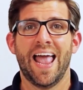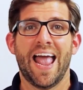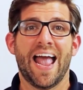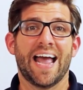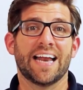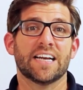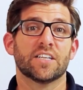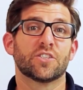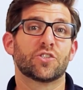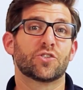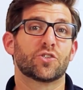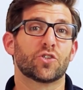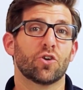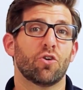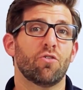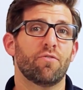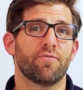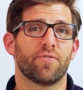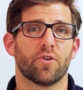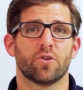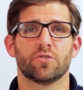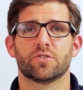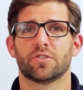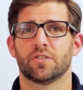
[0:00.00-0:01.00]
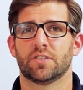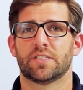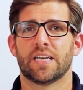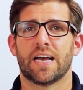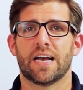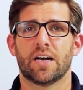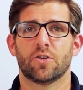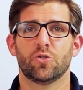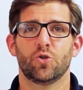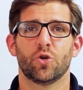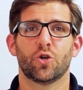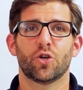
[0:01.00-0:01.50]
and it's so
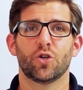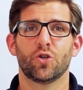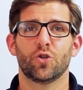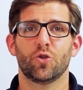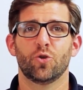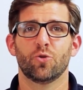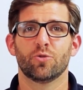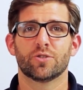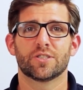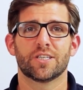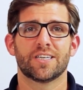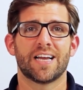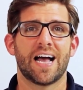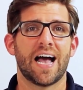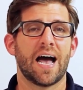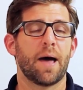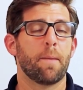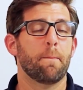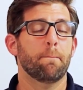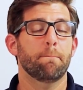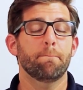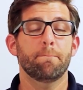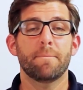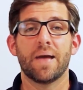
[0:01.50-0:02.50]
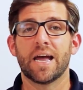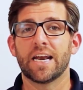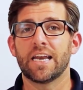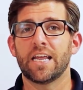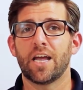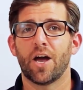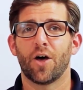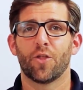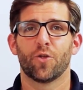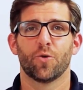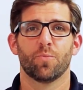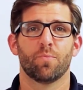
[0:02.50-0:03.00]
versatile you can use it on
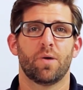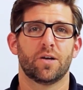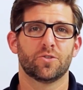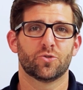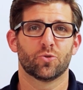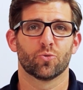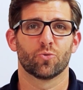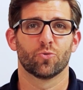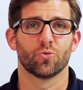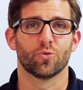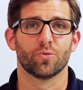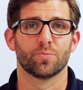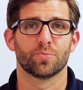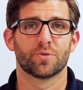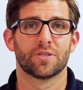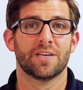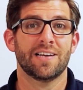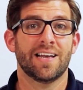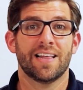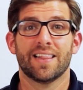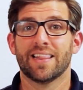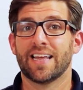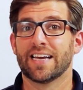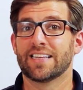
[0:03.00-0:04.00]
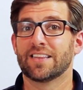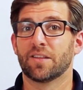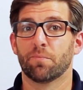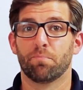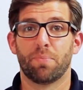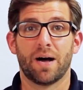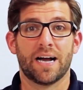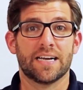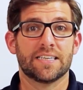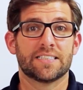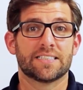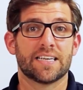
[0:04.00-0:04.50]
many other muscle groups, like the
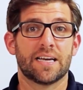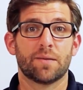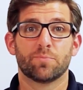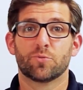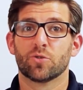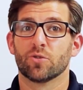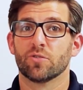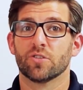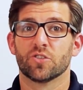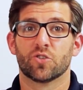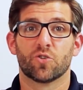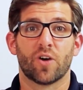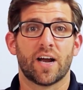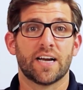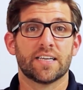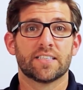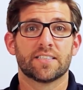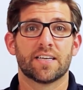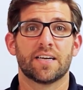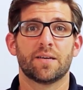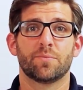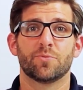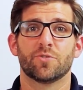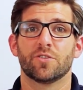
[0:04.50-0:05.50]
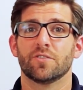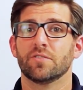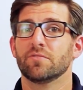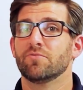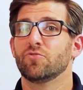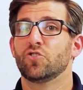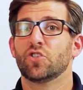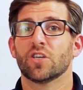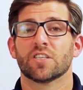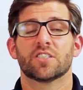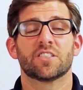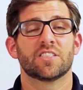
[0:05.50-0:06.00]
biceps or the triceps,
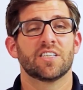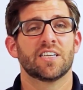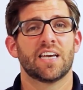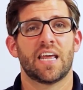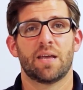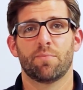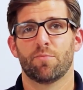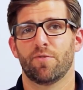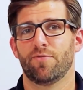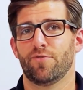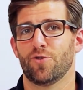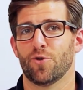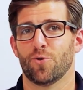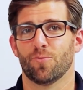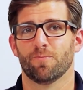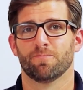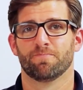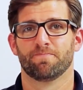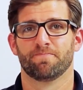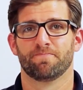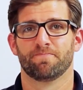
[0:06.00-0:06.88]
just to name a few.